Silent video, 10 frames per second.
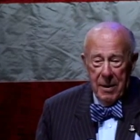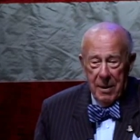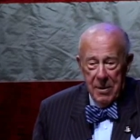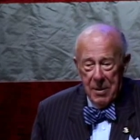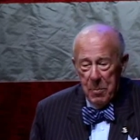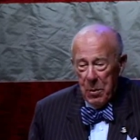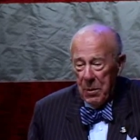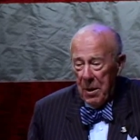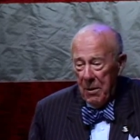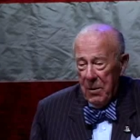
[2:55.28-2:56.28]
a simple
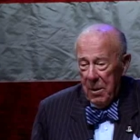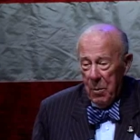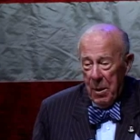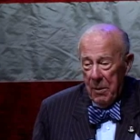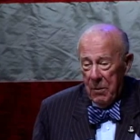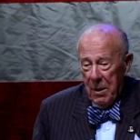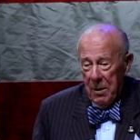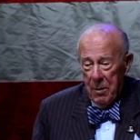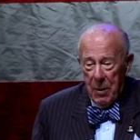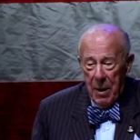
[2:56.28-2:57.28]
Navy way of
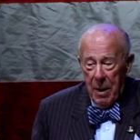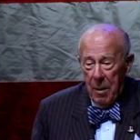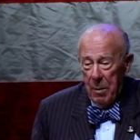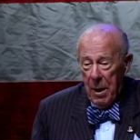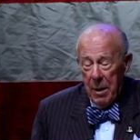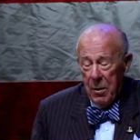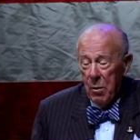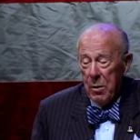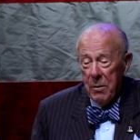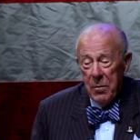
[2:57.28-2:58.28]
dealing with that. I had a
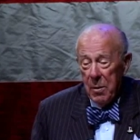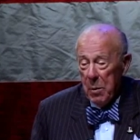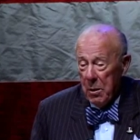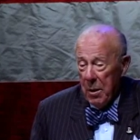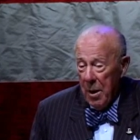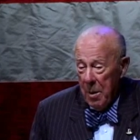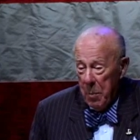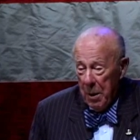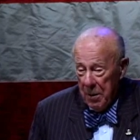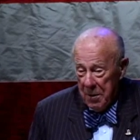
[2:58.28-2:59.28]
no confirm or deny
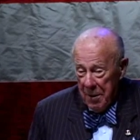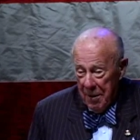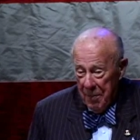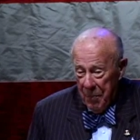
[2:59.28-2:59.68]
policy.